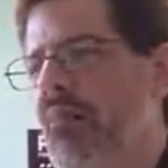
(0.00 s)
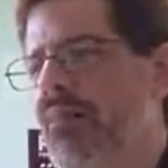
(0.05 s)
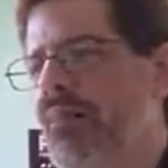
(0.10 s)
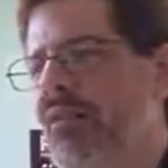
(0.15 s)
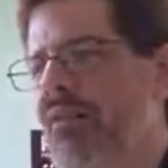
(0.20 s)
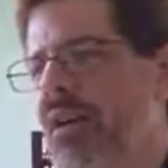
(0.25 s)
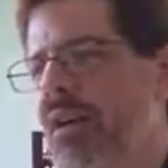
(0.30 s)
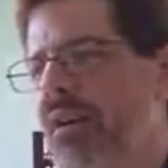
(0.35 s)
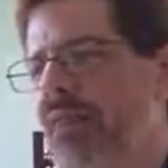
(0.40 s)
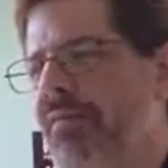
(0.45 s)

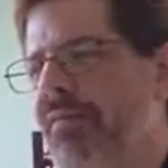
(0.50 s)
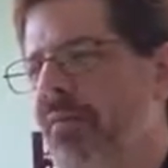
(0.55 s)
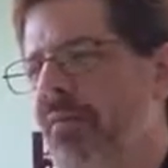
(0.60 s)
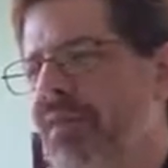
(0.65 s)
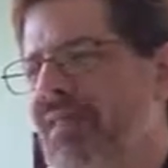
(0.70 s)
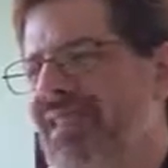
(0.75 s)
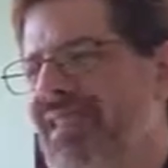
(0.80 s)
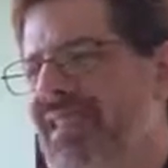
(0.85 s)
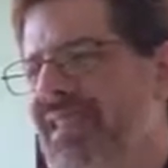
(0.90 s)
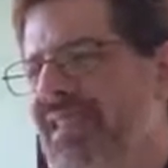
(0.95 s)
Starting at
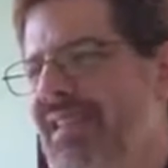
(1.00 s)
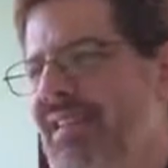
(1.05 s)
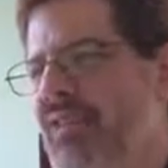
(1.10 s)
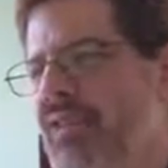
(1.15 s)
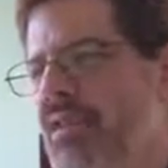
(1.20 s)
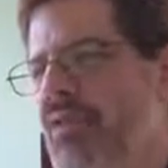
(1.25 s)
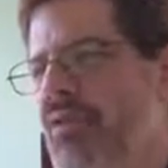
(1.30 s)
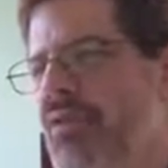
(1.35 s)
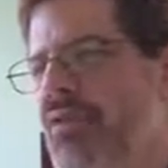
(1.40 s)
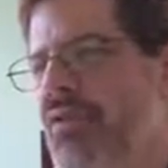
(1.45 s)

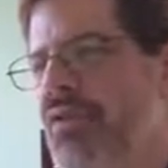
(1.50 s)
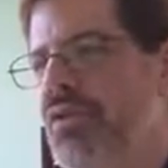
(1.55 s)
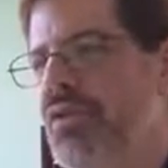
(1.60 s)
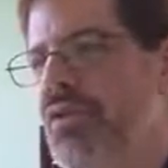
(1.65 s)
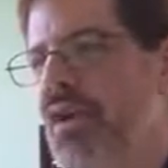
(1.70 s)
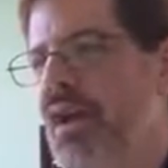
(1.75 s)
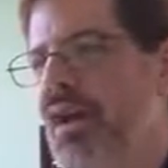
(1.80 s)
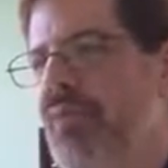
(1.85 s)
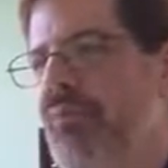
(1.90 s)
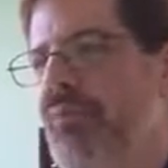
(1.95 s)
14, you
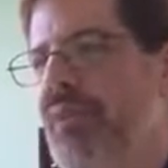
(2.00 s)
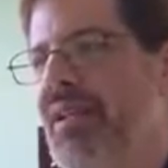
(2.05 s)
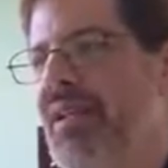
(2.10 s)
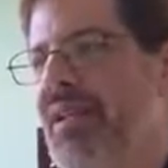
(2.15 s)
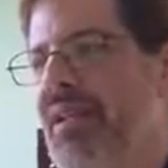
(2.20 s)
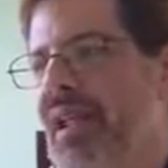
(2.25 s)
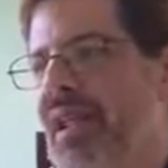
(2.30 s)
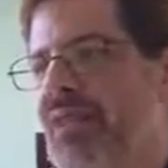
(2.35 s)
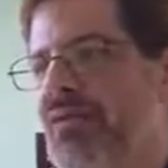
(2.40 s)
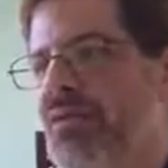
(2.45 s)
do have B
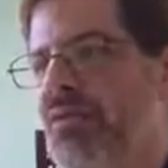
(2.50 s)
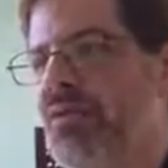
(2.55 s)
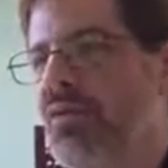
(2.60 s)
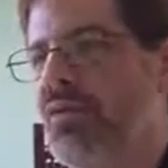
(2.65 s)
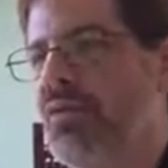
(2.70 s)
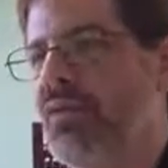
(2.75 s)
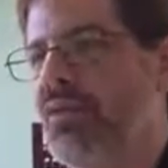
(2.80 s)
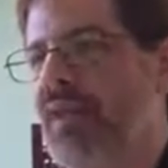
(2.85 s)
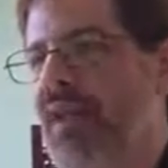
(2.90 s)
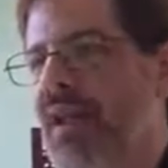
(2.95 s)

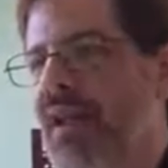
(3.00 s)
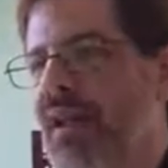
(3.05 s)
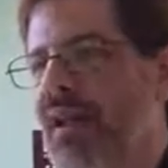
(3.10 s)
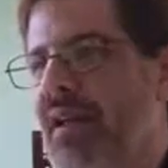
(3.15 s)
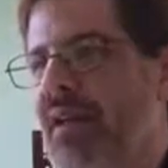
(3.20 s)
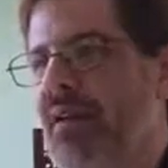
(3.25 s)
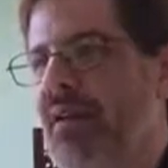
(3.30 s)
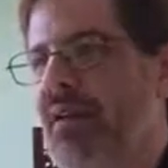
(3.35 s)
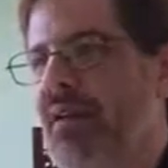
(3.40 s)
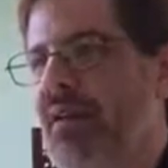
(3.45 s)
naturals
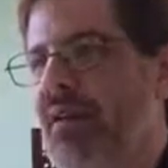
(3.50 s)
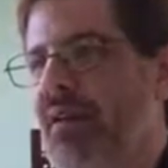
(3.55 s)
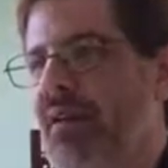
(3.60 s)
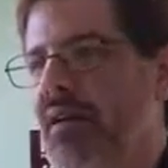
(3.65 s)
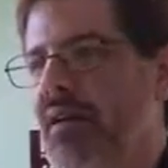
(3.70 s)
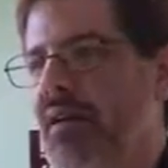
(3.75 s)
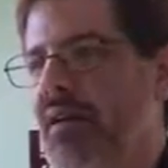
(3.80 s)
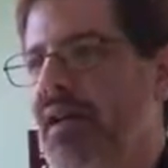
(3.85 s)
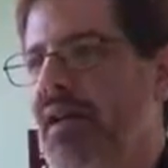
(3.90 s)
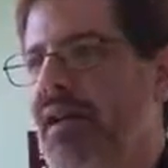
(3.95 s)
and
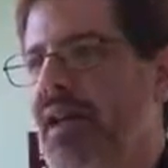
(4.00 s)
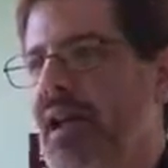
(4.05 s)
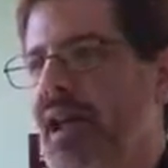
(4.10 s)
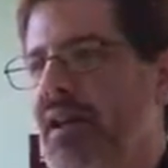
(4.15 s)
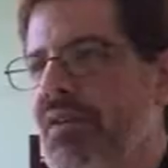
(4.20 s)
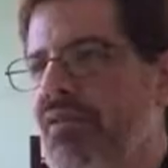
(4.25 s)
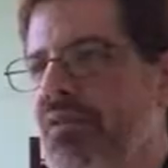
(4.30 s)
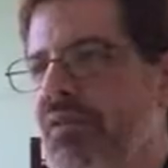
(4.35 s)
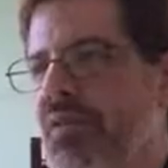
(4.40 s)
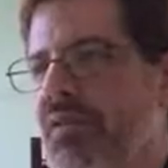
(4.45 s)
E
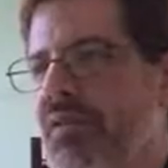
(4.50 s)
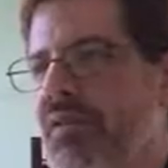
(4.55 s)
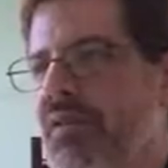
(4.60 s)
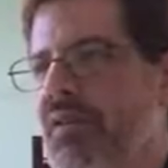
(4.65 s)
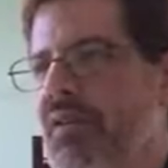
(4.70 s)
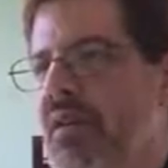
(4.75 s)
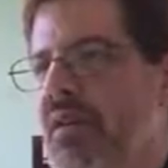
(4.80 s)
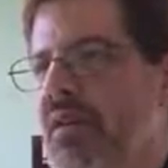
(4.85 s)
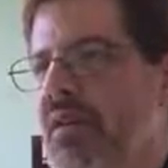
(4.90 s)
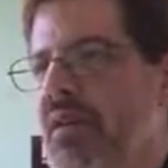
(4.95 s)
naturals
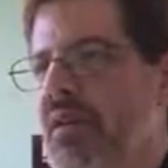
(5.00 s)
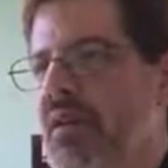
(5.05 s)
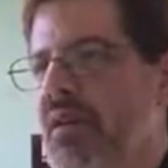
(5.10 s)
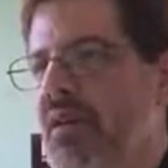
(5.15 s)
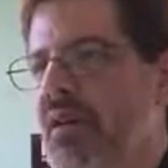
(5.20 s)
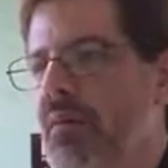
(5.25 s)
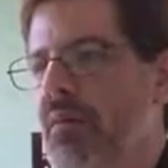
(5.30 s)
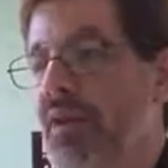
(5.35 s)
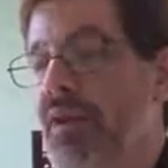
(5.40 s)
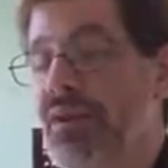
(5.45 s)

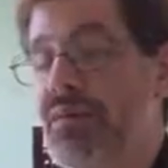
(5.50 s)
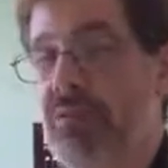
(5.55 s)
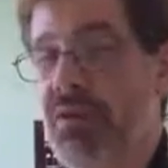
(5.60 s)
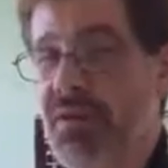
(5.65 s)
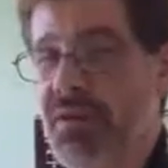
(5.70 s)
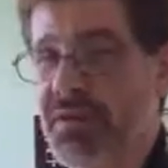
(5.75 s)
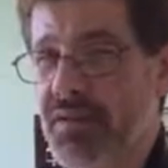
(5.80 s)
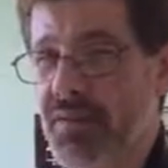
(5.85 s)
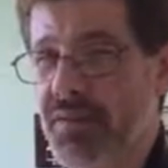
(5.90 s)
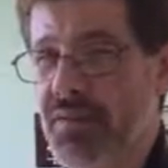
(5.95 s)
as
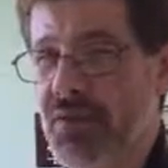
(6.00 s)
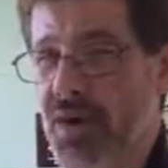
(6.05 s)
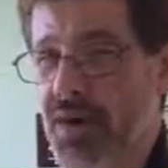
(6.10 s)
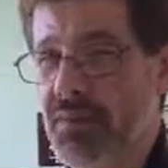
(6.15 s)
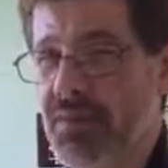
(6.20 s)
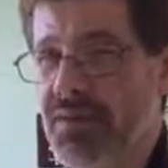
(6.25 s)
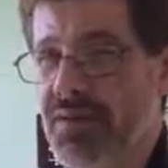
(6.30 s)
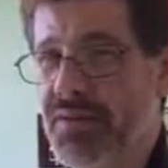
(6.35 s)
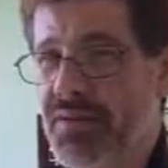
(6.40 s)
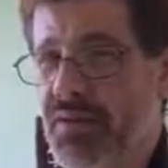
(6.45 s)
well as F
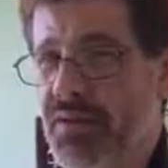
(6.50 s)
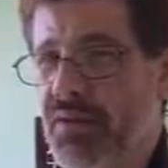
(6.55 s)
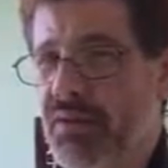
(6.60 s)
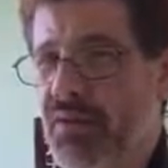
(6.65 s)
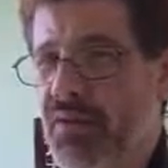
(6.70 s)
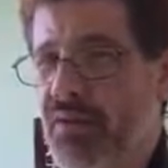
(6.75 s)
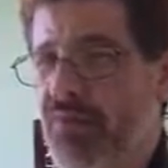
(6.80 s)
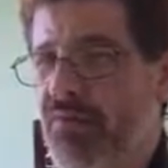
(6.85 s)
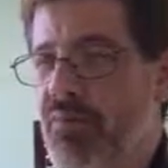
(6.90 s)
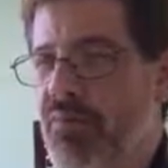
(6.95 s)
sharps,
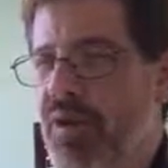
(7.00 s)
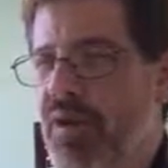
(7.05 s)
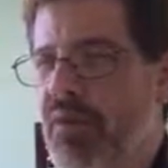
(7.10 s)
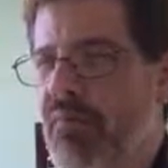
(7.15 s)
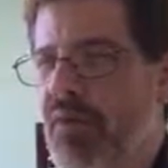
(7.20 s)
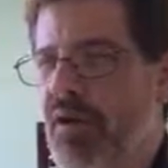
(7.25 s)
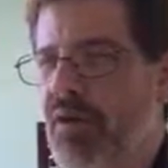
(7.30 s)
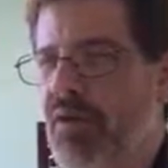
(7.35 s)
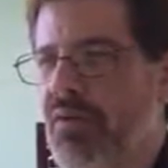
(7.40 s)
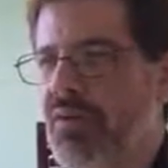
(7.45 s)
so you may
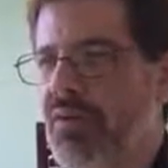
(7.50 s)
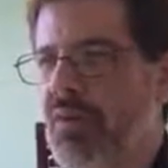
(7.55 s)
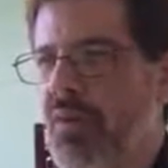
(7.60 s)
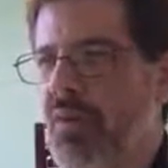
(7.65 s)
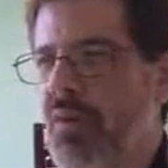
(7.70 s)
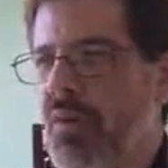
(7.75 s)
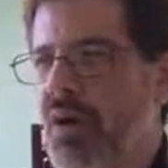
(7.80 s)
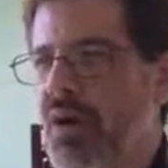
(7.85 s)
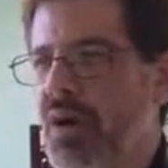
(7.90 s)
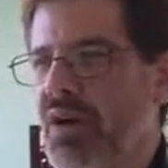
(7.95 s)
want to go through
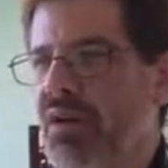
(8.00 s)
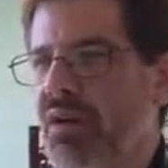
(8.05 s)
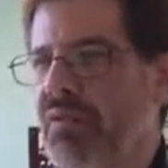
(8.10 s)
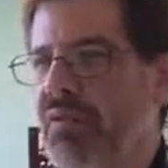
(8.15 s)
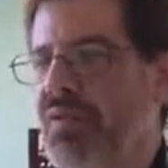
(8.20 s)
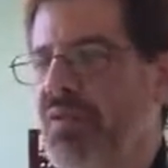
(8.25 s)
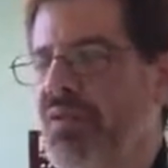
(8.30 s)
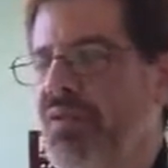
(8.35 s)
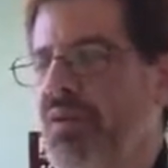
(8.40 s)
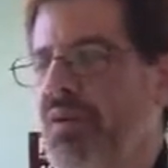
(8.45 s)
and mark the
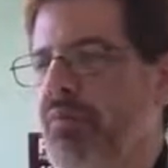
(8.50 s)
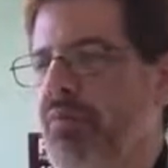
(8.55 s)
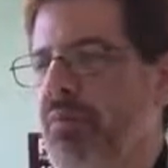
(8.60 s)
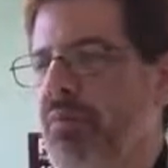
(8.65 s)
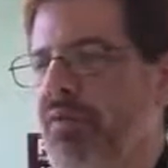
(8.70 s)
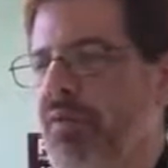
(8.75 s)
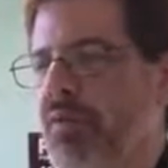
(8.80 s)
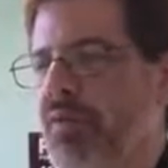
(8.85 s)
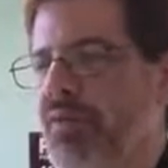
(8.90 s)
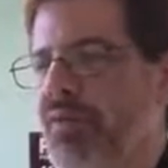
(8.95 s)
first couple
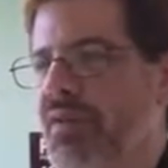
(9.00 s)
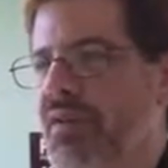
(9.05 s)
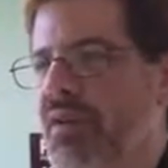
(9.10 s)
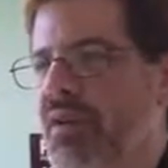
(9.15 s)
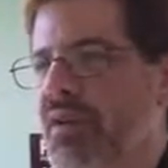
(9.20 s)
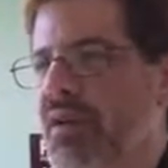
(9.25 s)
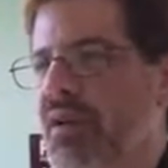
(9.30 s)
of those.